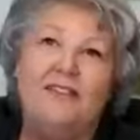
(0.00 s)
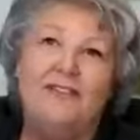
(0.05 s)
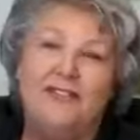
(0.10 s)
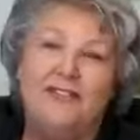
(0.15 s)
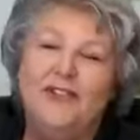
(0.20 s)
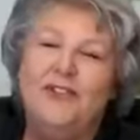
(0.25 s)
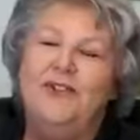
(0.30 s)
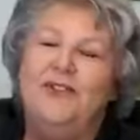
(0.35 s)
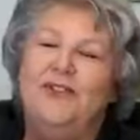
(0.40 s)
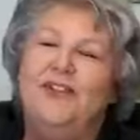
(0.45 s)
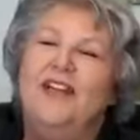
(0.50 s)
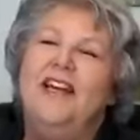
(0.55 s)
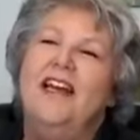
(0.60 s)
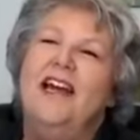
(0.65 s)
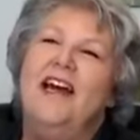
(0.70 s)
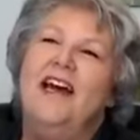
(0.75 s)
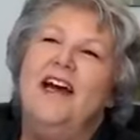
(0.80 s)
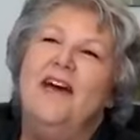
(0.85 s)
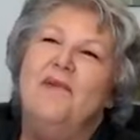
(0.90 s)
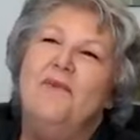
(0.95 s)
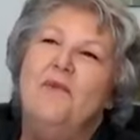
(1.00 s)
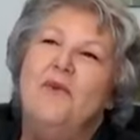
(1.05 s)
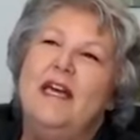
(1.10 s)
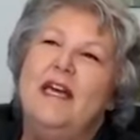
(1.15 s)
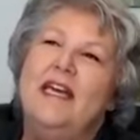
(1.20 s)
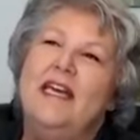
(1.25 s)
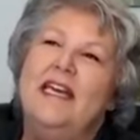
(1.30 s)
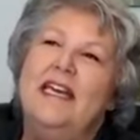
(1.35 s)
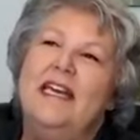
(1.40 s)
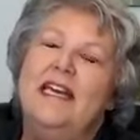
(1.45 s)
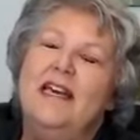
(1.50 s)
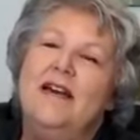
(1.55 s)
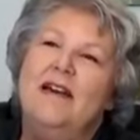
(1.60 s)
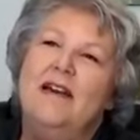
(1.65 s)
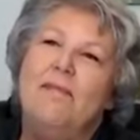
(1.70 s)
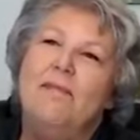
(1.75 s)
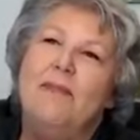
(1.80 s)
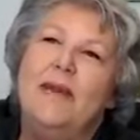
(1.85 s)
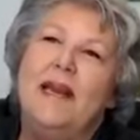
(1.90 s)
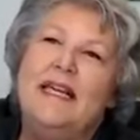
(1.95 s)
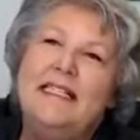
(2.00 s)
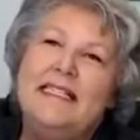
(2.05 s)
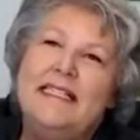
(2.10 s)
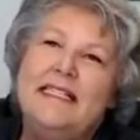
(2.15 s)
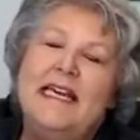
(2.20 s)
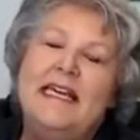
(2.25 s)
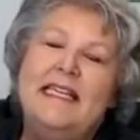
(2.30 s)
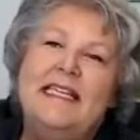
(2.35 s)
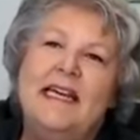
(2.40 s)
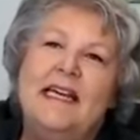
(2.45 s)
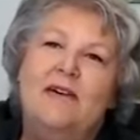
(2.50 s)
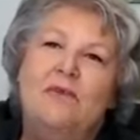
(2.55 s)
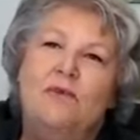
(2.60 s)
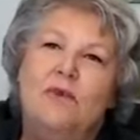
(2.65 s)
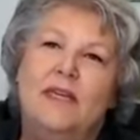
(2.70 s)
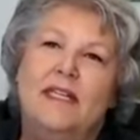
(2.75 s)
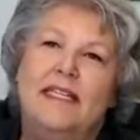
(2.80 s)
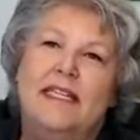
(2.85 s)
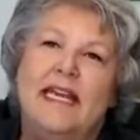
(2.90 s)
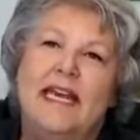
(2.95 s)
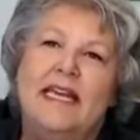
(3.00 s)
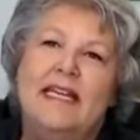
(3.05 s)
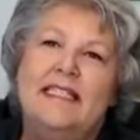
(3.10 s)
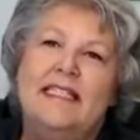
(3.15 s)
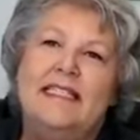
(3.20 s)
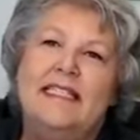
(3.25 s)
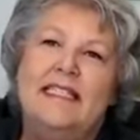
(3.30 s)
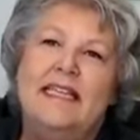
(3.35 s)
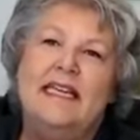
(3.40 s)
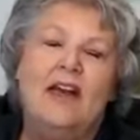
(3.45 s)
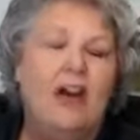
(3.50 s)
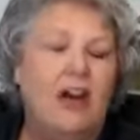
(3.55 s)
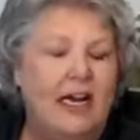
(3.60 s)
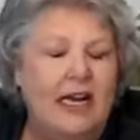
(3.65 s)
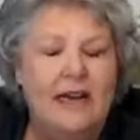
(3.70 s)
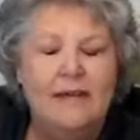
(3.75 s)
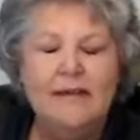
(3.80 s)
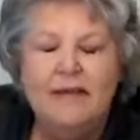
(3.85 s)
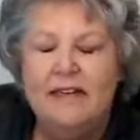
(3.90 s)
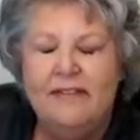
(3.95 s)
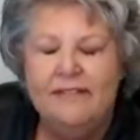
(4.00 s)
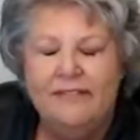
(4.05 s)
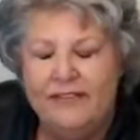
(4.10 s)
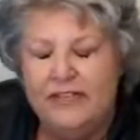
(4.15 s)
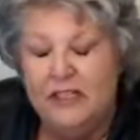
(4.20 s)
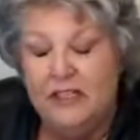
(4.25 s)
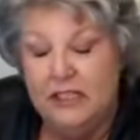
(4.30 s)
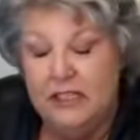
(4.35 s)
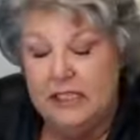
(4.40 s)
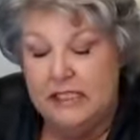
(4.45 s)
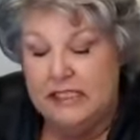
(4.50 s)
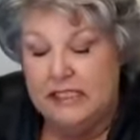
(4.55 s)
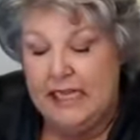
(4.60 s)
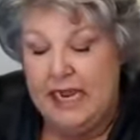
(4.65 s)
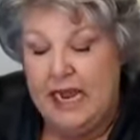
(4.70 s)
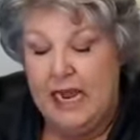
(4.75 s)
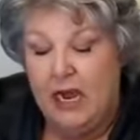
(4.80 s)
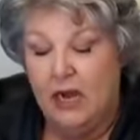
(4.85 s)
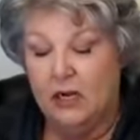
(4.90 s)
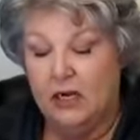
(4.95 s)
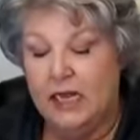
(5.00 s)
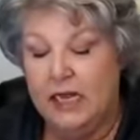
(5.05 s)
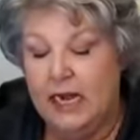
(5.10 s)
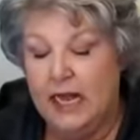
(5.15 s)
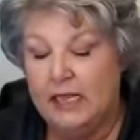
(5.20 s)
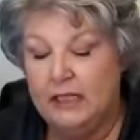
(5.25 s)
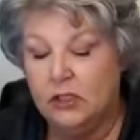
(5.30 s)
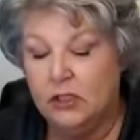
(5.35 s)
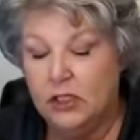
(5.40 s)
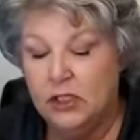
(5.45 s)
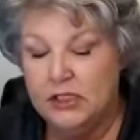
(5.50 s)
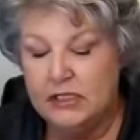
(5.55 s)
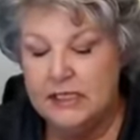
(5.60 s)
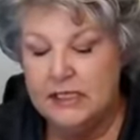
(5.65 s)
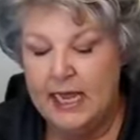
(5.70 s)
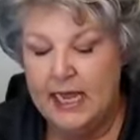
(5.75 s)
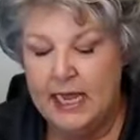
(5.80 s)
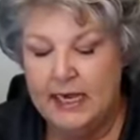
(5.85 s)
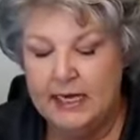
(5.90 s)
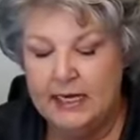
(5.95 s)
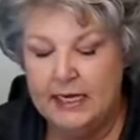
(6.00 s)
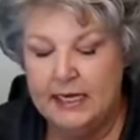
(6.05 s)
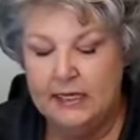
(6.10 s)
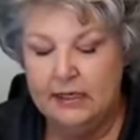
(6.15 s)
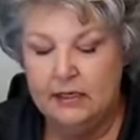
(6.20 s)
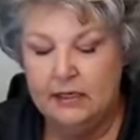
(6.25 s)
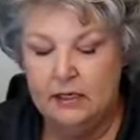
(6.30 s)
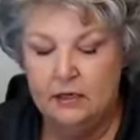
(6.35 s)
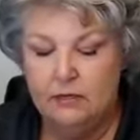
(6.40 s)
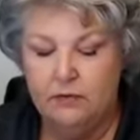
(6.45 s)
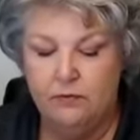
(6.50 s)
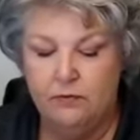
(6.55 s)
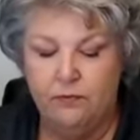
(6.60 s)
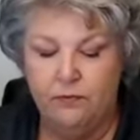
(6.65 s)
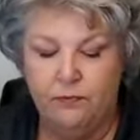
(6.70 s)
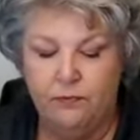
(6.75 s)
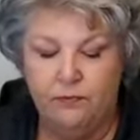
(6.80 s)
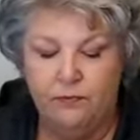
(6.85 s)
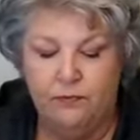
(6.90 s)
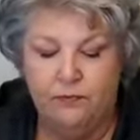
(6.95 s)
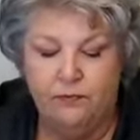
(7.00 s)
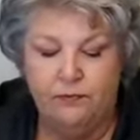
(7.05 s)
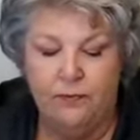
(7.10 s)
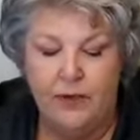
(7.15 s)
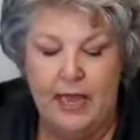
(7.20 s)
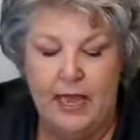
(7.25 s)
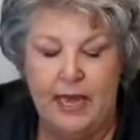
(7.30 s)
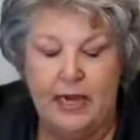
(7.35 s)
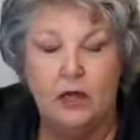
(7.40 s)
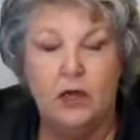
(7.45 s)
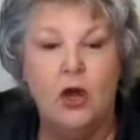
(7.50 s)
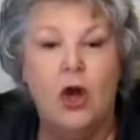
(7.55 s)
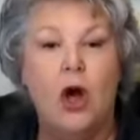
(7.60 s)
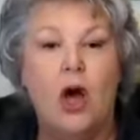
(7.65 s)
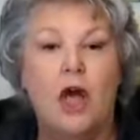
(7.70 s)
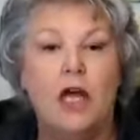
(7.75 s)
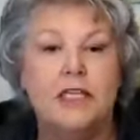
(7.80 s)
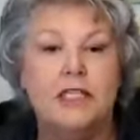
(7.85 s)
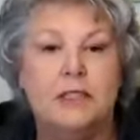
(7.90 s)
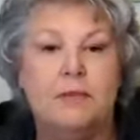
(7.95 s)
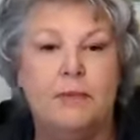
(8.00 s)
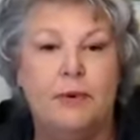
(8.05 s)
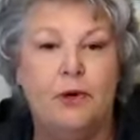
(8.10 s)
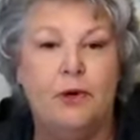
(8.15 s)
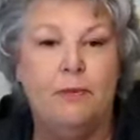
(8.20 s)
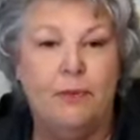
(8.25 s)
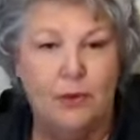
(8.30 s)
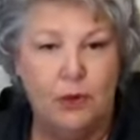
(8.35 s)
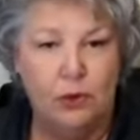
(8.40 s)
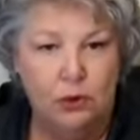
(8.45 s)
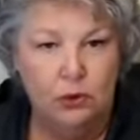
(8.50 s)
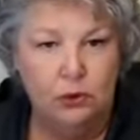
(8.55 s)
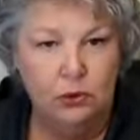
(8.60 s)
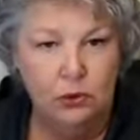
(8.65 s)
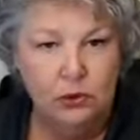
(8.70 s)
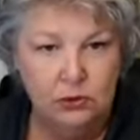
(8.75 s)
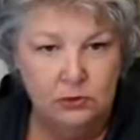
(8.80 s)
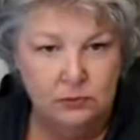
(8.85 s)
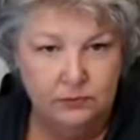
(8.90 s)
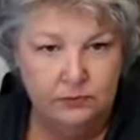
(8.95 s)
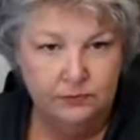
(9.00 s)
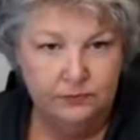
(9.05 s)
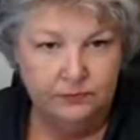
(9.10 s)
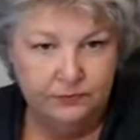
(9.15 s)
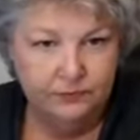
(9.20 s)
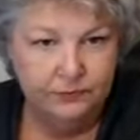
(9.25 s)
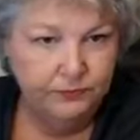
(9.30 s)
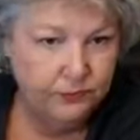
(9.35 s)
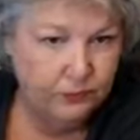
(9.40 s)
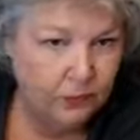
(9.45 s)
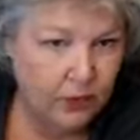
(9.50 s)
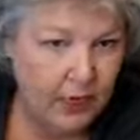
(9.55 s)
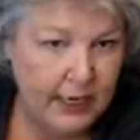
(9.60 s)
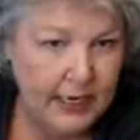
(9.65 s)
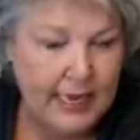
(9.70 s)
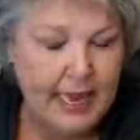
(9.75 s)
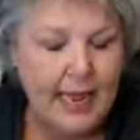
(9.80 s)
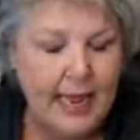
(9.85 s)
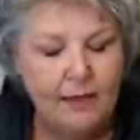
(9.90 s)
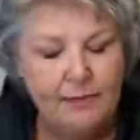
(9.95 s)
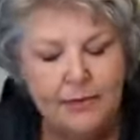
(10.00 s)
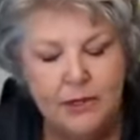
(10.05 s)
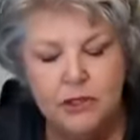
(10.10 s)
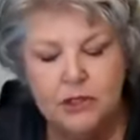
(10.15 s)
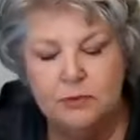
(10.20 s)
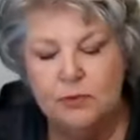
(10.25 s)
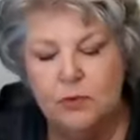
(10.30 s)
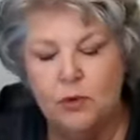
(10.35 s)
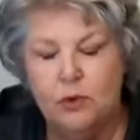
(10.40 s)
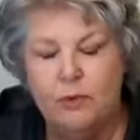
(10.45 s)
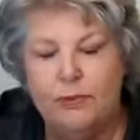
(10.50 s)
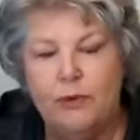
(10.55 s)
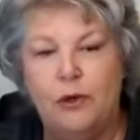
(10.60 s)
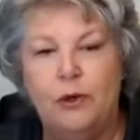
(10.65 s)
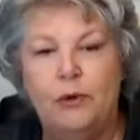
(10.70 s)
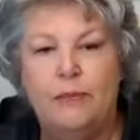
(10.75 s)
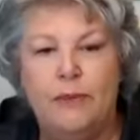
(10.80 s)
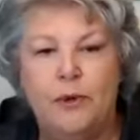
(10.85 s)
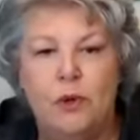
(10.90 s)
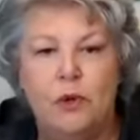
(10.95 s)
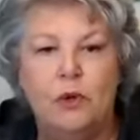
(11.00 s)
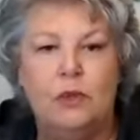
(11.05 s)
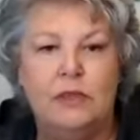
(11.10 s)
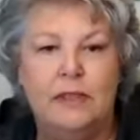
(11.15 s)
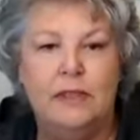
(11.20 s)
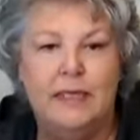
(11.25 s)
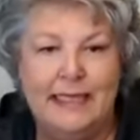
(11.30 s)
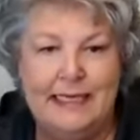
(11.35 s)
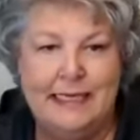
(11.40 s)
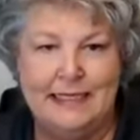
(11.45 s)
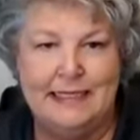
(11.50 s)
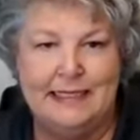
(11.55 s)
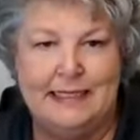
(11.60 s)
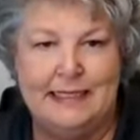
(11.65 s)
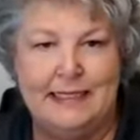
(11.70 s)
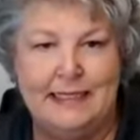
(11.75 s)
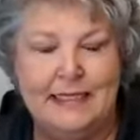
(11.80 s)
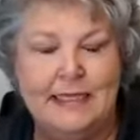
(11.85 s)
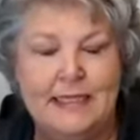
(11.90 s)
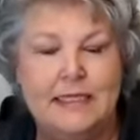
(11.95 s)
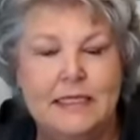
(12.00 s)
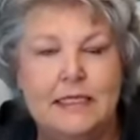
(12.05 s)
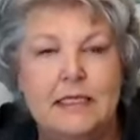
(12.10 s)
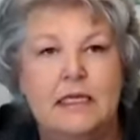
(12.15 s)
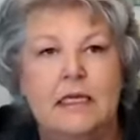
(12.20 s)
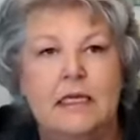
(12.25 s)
of food. But I sat down one day and said, all right, I'm going to figure this out. And I looked at it at a cost per bowl, right? How much more per bowl is it?